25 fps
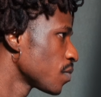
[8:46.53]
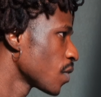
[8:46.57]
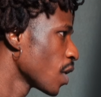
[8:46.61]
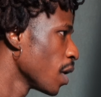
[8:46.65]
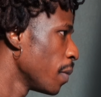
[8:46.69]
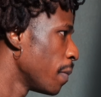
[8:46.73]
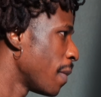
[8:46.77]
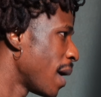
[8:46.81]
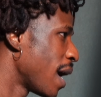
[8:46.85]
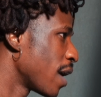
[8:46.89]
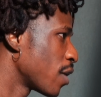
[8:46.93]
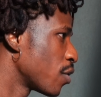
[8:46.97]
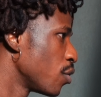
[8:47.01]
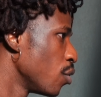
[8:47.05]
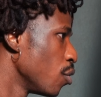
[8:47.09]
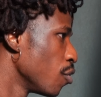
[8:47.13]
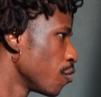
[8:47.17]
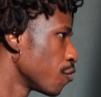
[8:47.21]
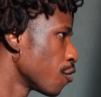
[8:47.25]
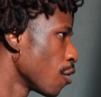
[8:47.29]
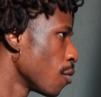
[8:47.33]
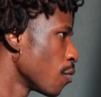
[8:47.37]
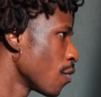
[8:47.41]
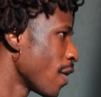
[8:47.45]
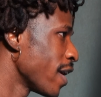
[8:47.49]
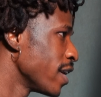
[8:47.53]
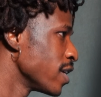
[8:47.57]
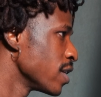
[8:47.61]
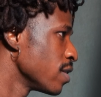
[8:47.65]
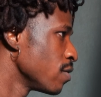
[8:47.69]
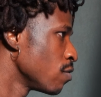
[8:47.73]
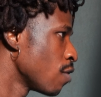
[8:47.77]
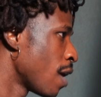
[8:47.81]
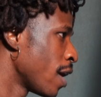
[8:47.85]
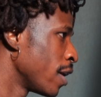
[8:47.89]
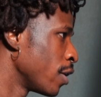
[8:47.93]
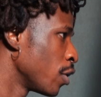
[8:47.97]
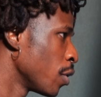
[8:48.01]
macro from
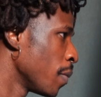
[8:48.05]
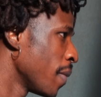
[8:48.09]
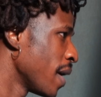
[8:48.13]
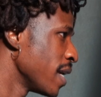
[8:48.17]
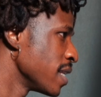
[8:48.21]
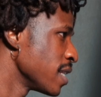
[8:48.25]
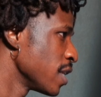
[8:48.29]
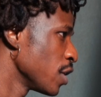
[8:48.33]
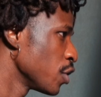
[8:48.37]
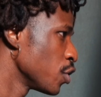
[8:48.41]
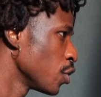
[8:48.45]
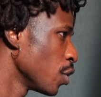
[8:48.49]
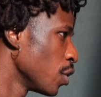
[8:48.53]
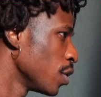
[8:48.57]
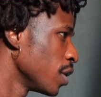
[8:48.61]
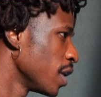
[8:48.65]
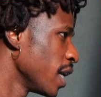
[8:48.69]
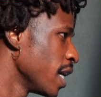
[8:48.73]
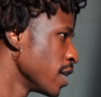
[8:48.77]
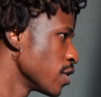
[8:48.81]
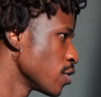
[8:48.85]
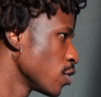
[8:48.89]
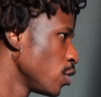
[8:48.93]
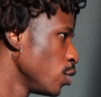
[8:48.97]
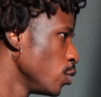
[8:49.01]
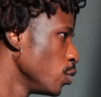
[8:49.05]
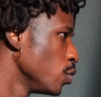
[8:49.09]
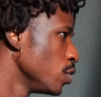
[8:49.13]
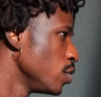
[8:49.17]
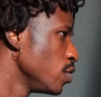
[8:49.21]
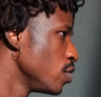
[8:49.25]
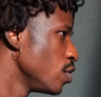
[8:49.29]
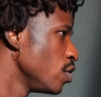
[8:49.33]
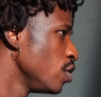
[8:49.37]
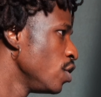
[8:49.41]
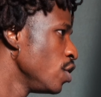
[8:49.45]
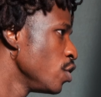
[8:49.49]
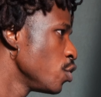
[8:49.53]
randomization, exclude
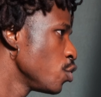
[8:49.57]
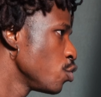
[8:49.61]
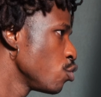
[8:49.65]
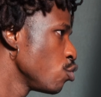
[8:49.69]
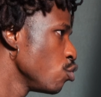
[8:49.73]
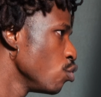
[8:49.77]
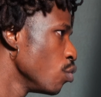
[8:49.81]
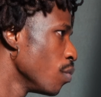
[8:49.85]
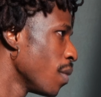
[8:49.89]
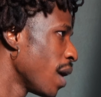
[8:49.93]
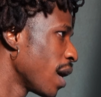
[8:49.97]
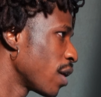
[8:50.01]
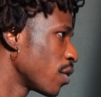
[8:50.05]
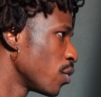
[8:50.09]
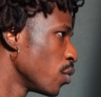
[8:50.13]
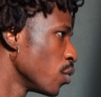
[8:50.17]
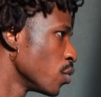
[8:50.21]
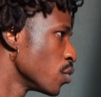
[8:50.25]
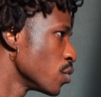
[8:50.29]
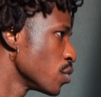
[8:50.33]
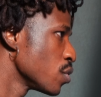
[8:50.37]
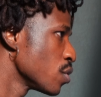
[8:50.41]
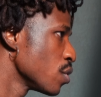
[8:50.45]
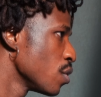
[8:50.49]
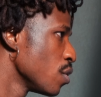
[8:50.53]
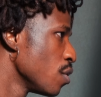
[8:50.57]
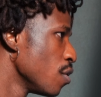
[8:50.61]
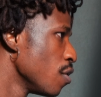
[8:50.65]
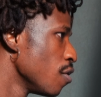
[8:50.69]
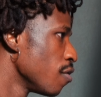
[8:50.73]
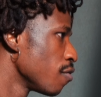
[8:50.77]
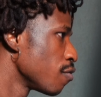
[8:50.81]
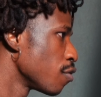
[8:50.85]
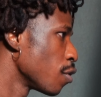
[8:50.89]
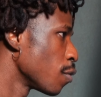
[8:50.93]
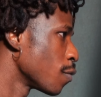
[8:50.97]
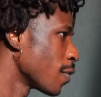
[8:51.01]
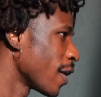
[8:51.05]
these two macros
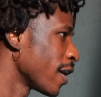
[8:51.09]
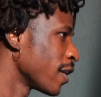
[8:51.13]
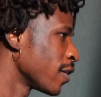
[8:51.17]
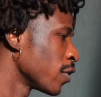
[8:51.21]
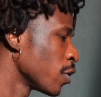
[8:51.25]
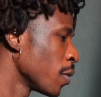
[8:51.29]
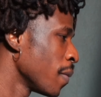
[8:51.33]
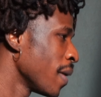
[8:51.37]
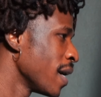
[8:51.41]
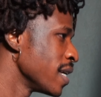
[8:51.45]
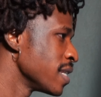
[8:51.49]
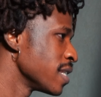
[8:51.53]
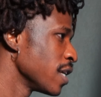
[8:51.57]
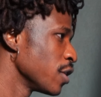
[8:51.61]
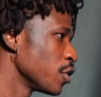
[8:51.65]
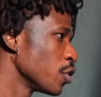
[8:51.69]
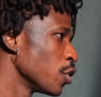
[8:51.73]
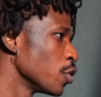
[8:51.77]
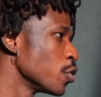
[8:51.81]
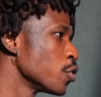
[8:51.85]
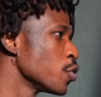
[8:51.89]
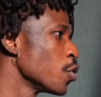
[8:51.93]
from randomization.